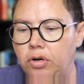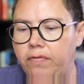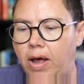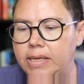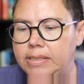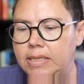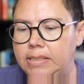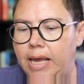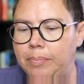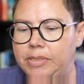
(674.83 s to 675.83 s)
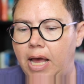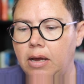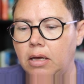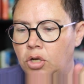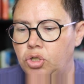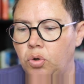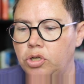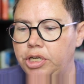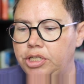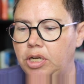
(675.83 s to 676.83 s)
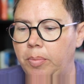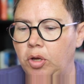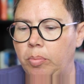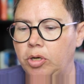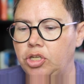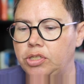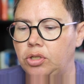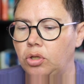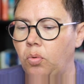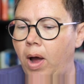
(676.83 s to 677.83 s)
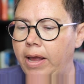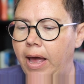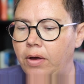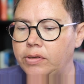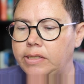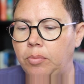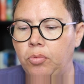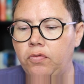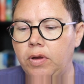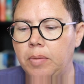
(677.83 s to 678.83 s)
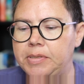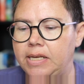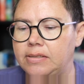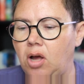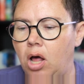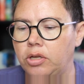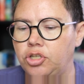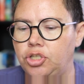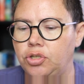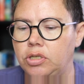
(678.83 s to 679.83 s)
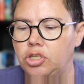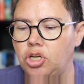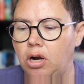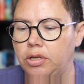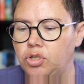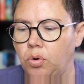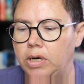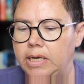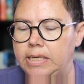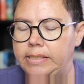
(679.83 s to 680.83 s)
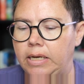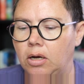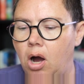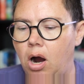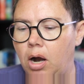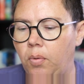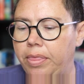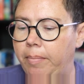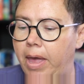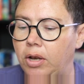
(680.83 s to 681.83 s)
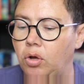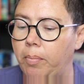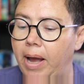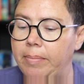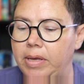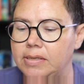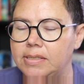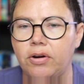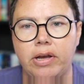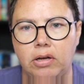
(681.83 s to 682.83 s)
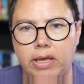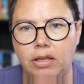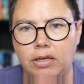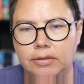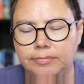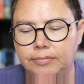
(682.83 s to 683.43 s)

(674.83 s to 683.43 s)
Nirvana's in the tape deck. George H.W. Bush is in the White House. And movie-obsessed college student Charlie Jordan is in a car with a man who might be a serial killer.